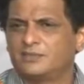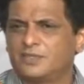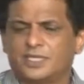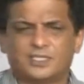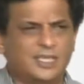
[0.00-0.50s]

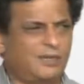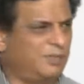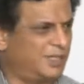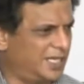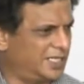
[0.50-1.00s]
For
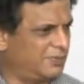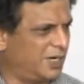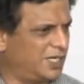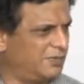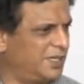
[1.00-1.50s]
example, nice
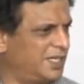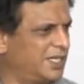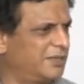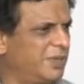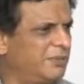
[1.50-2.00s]

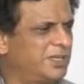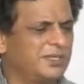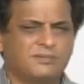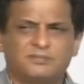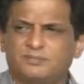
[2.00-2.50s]
bodybuilder he may be.
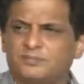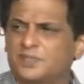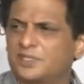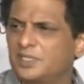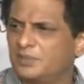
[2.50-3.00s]

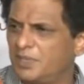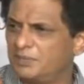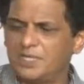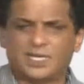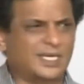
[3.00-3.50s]
He may
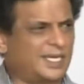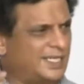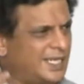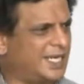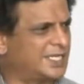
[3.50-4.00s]
be a
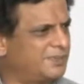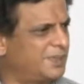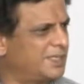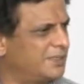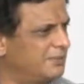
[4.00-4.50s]
karate
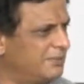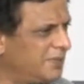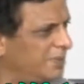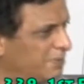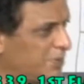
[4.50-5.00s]
expert.
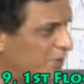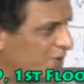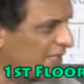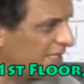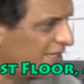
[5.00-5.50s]
Maybe
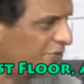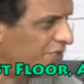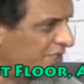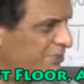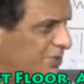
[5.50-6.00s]
Bruce Lee. Have you
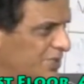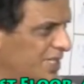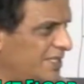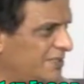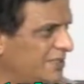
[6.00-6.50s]
seen Bruce
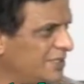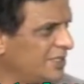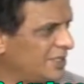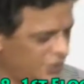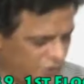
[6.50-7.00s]
Lee?
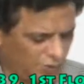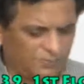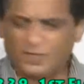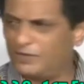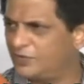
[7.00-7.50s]
He is so
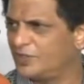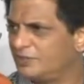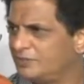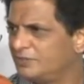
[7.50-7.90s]
powerful.